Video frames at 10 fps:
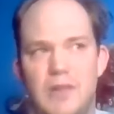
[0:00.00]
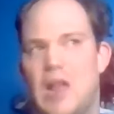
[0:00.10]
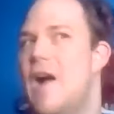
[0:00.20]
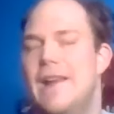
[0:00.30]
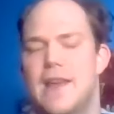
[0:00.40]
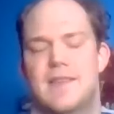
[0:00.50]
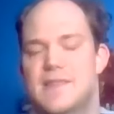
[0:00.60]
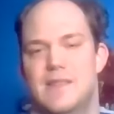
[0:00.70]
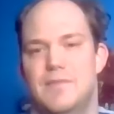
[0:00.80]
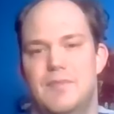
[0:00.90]

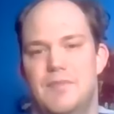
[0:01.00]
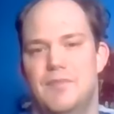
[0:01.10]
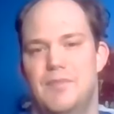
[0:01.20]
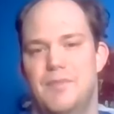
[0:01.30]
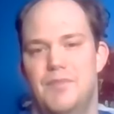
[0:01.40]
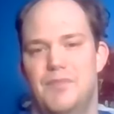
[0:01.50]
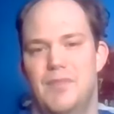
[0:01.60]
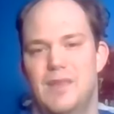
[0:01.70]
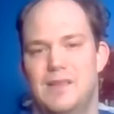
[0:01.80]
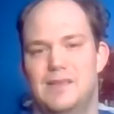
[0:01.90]
kindness.
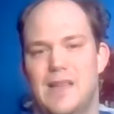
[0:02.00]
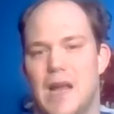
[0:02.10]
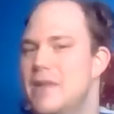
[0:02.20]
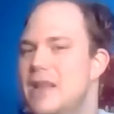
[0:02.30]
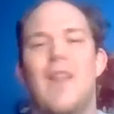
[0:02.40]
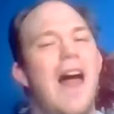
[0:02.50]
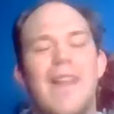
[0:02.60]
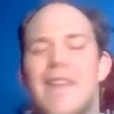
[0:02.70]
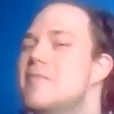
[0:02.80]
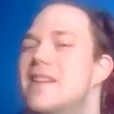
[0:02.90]
Yeah. I mean, a
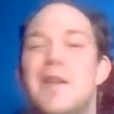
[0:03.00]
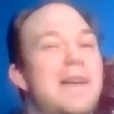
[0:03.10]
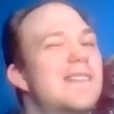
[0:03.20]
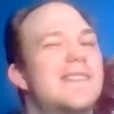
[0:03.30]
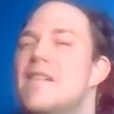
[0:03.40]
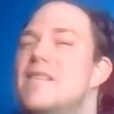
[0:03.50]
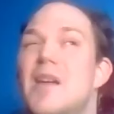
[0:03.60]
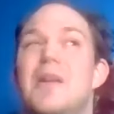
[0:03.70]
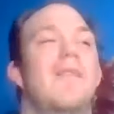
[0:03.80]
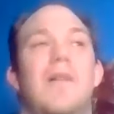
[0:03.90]
lot of them do, but you still have
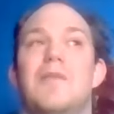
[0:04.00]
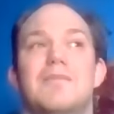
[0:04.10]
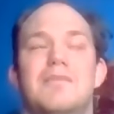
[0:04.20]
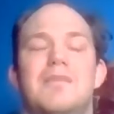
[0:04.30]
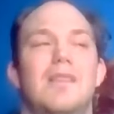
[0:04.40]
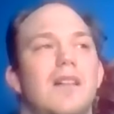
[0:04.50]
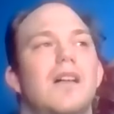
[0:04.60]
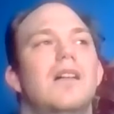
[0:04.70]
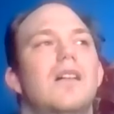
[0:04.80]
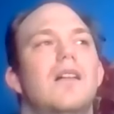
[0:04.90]
some people that'll
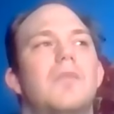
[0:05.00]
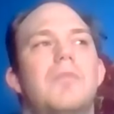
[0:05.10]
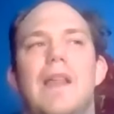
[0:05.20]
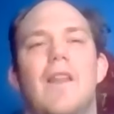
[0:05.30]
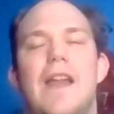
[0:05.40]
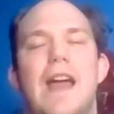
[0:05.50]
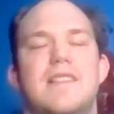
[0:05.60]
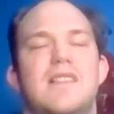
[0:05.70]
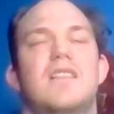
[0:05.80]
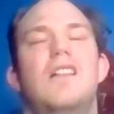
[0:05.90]
be a little
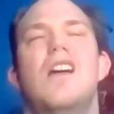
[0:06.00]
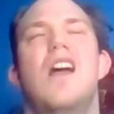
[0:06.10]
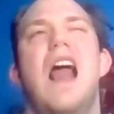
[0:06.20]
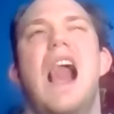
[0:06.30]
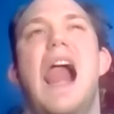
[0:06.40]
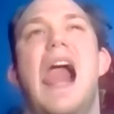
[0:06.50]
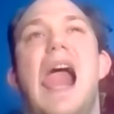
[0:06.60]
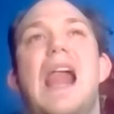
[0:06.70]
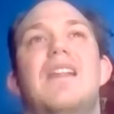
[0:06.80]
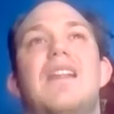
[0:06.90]
nasty.
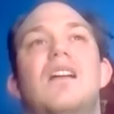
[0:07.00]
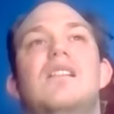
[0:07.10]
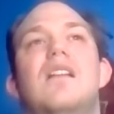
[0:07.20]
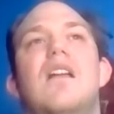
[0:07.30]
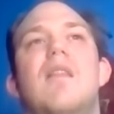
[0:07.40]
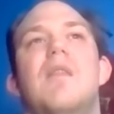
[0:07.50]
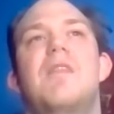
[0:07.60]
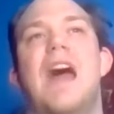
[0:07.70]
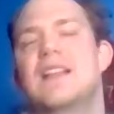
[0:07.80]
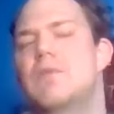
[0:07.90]
And
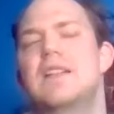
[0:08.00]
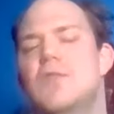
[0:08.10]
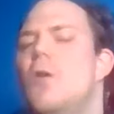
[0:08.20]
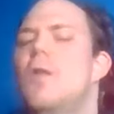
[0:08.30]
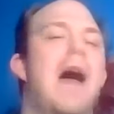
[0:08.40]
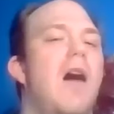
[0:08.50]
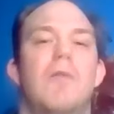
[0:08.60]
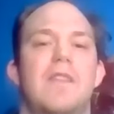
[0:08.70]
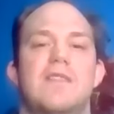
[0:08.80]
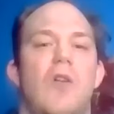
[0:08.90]
that's what it's all about
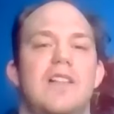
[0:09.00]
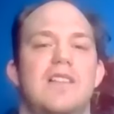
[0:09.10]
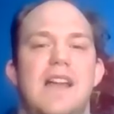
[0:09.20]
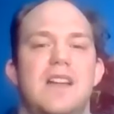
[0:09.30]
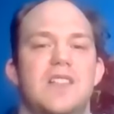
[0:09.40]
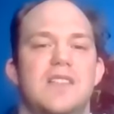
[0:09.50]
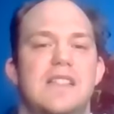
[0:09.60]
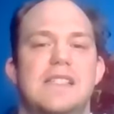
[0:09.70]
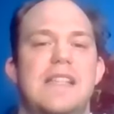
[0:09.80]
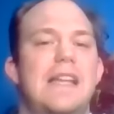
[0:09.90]
with these
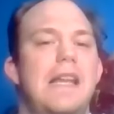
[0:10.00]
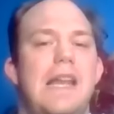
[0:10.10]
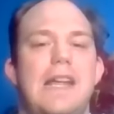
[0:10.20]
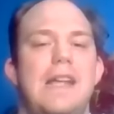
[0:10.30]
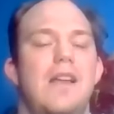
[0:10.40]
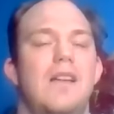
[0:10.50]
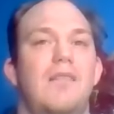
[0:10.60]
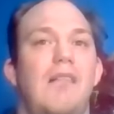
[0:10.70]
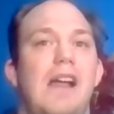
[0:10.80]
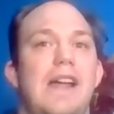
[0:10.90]
organizations, is they need,
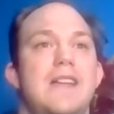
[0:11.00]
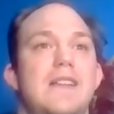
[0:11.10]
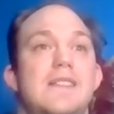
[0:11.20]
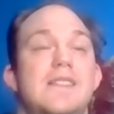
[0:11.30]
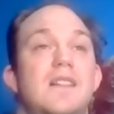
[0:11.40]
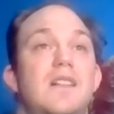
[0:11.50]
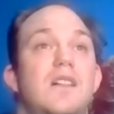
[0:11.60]
is,